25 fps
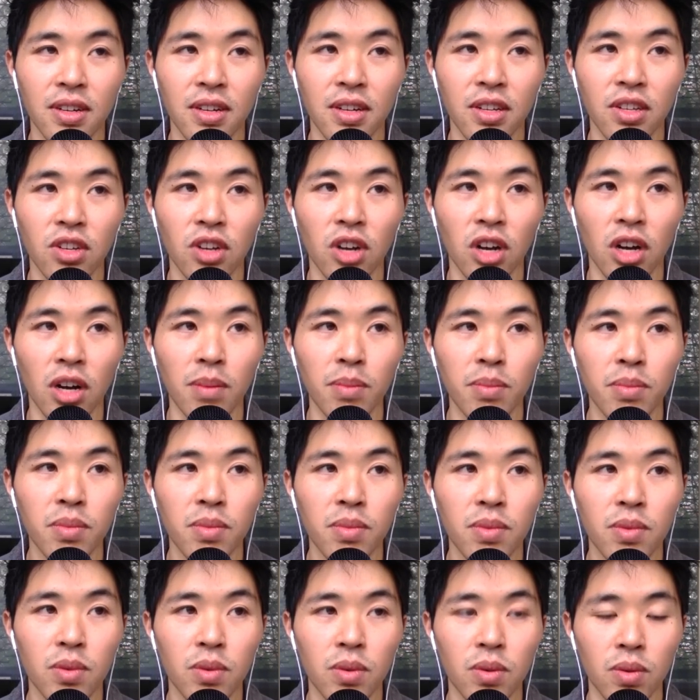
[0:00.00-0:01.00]
Tom,
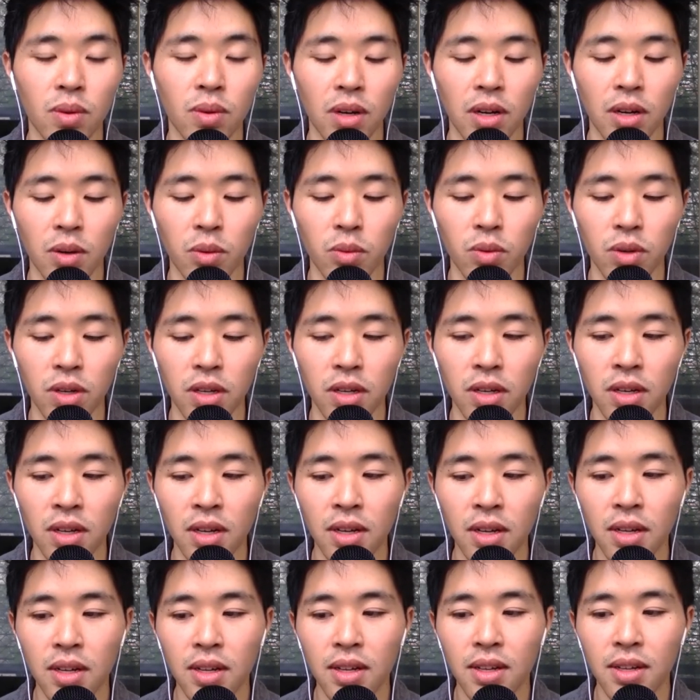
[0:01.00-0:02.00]
where we
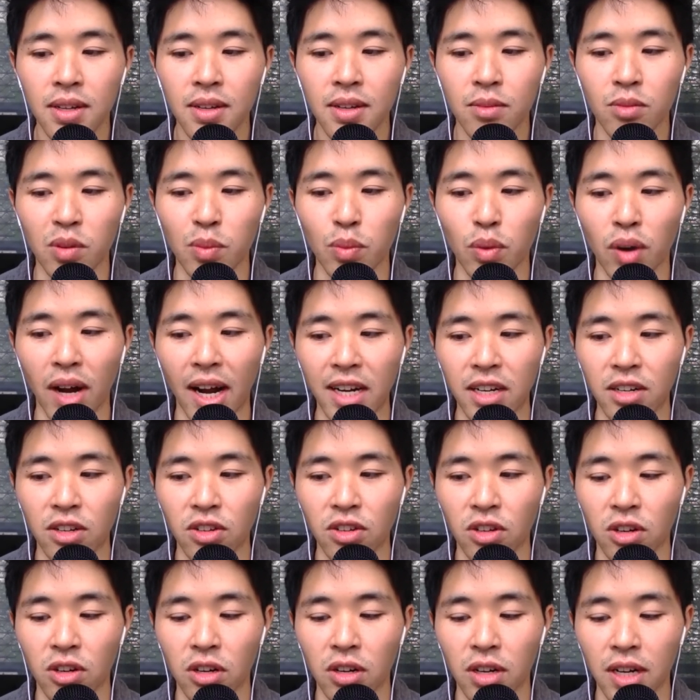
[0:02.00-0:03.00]

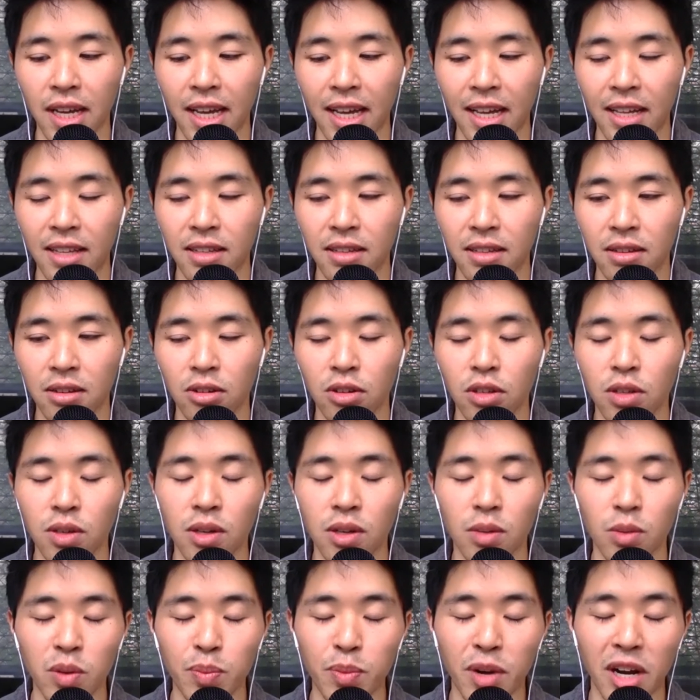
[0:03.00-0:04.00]
practice our can't or
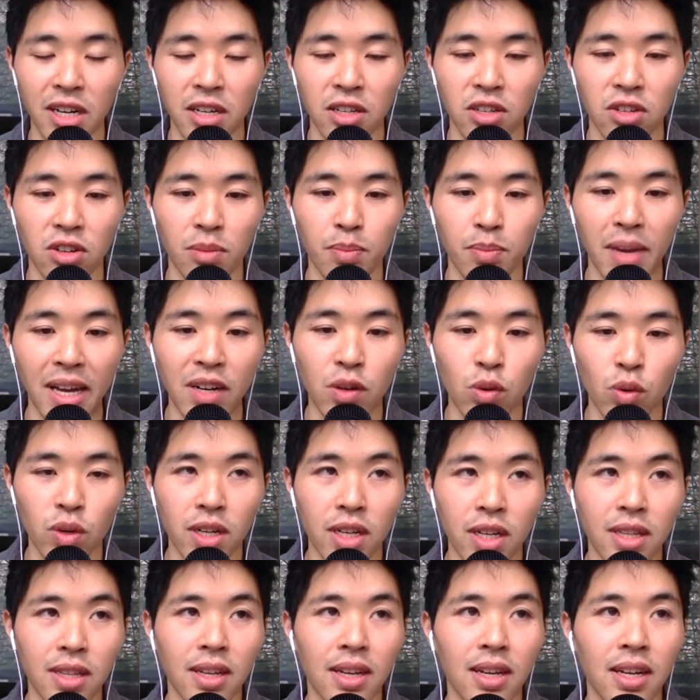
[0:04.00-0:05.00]
sorry we practice our
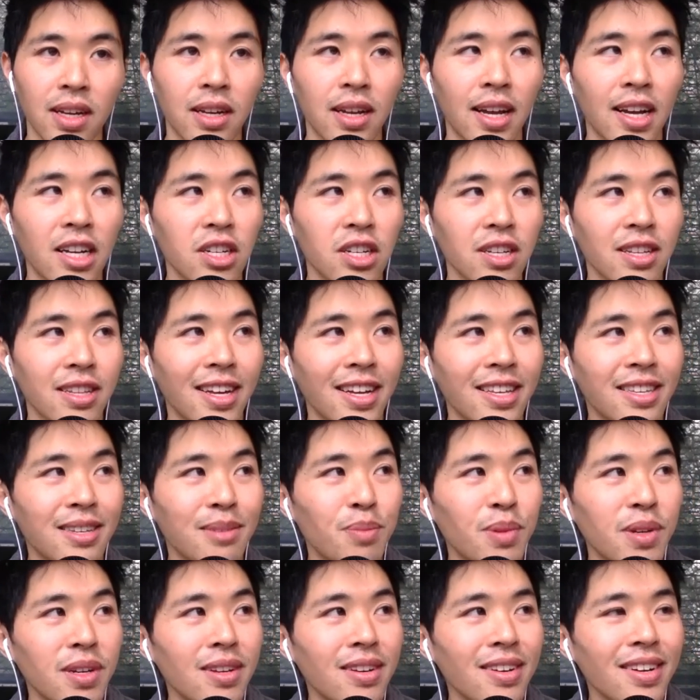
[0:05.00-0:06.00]
Mandarin, and actually that's
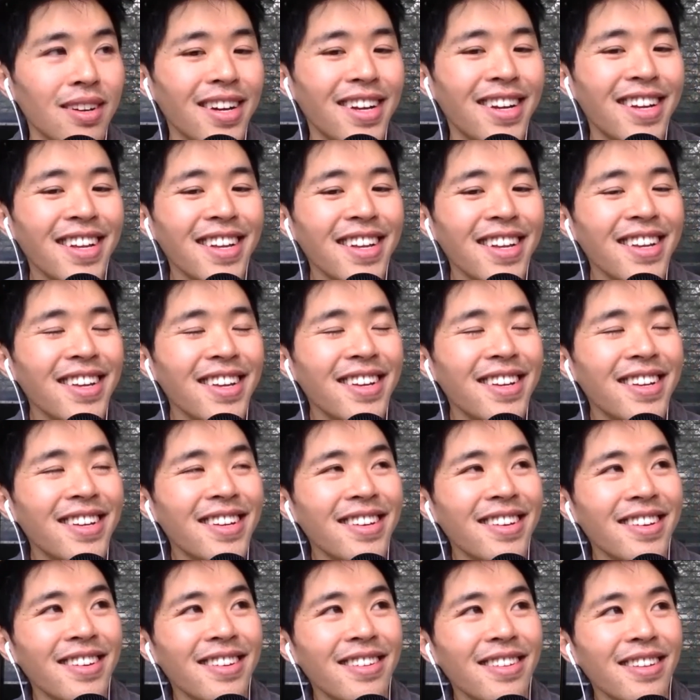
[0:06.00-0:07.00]
been
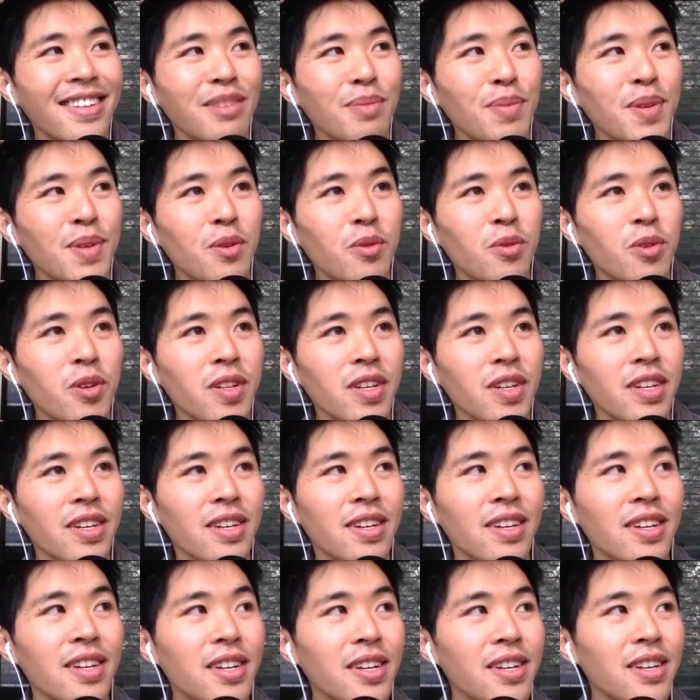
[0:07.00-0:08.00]
a
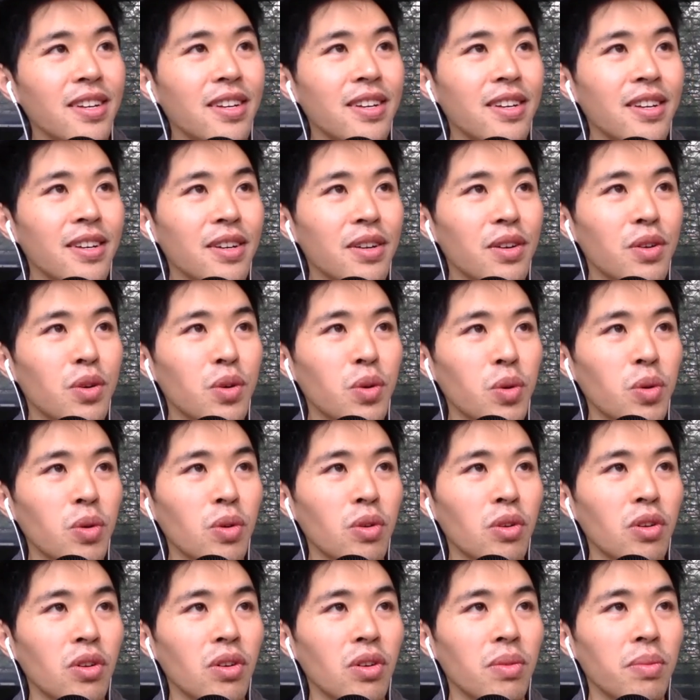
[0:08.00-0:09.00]
really
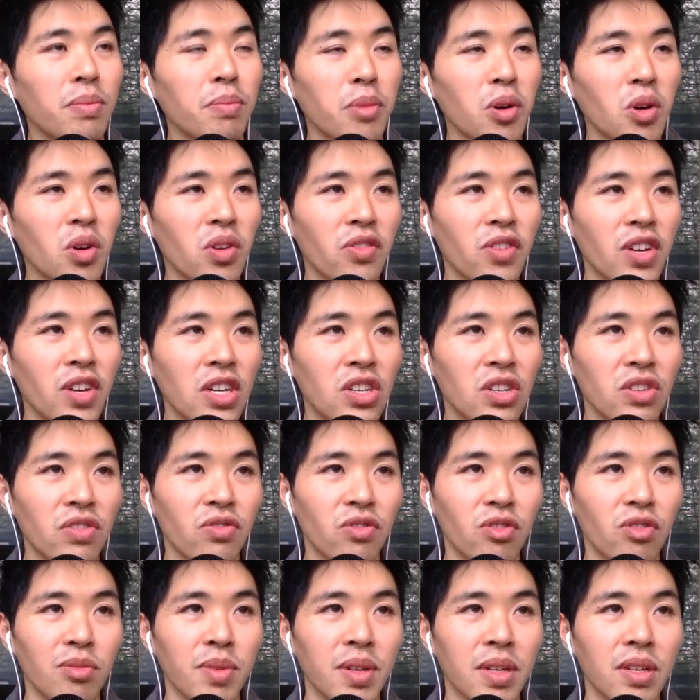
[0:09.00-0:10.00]
cool motivation
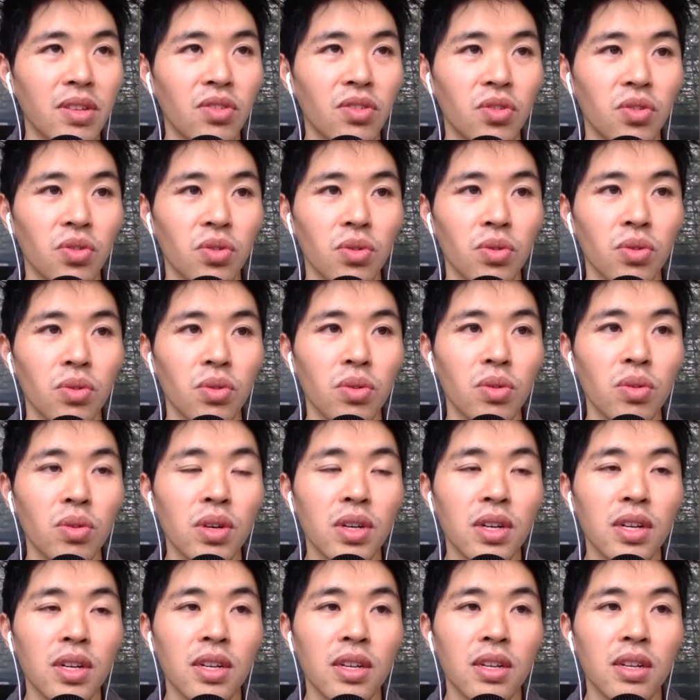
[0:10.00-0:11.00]
for me to
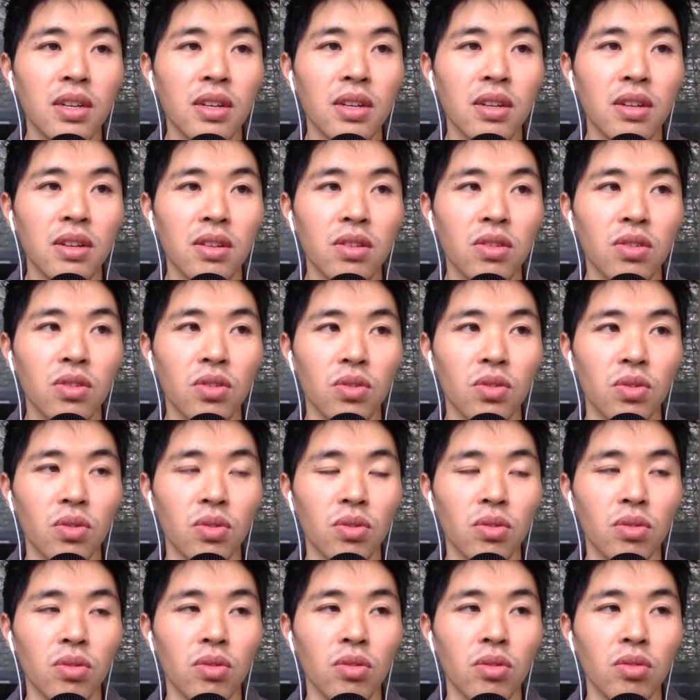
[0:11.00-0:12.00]

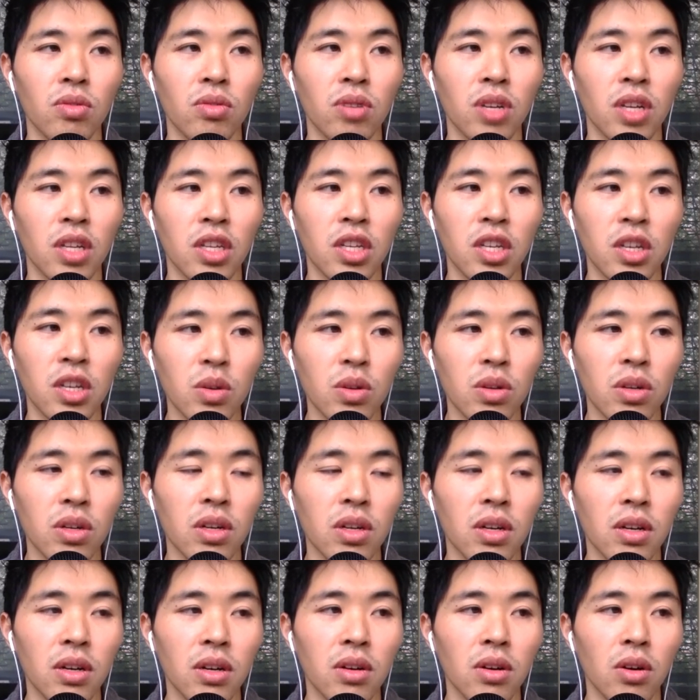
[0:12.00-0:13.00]
continue
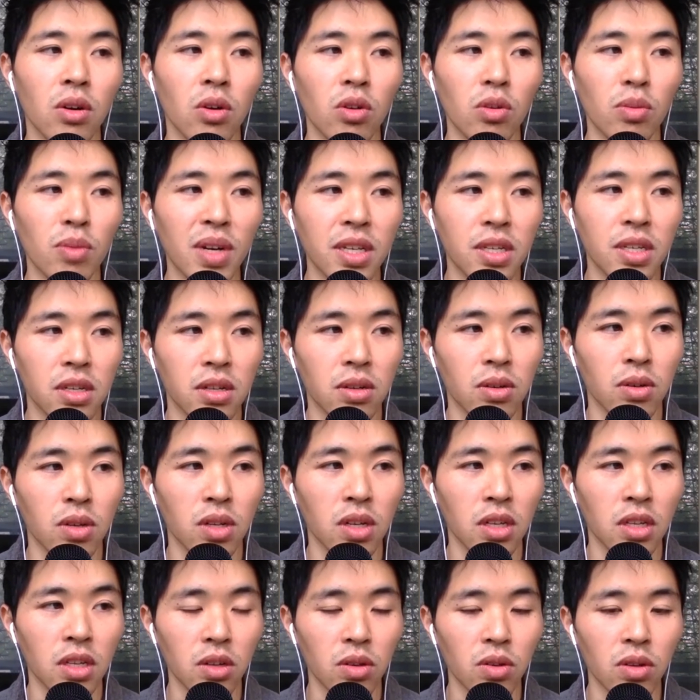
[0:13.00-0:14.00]
to hone my skills,
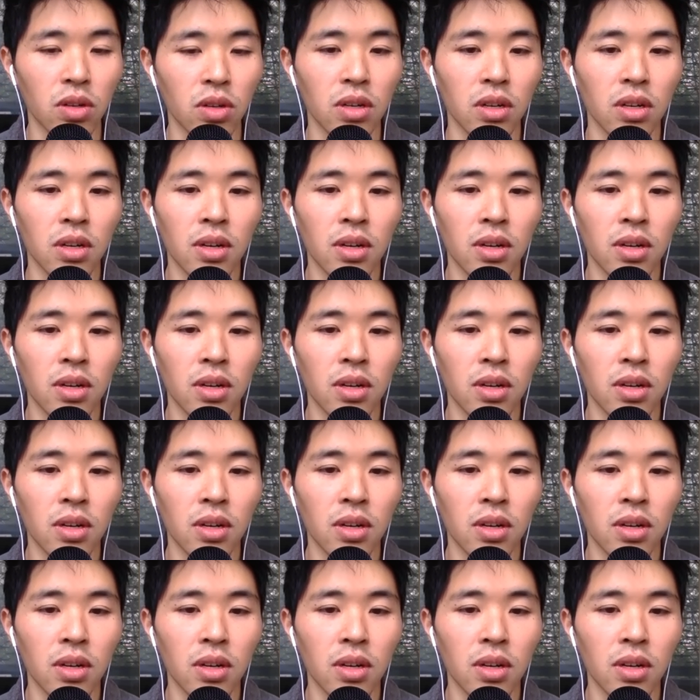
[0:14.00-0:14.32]
continue to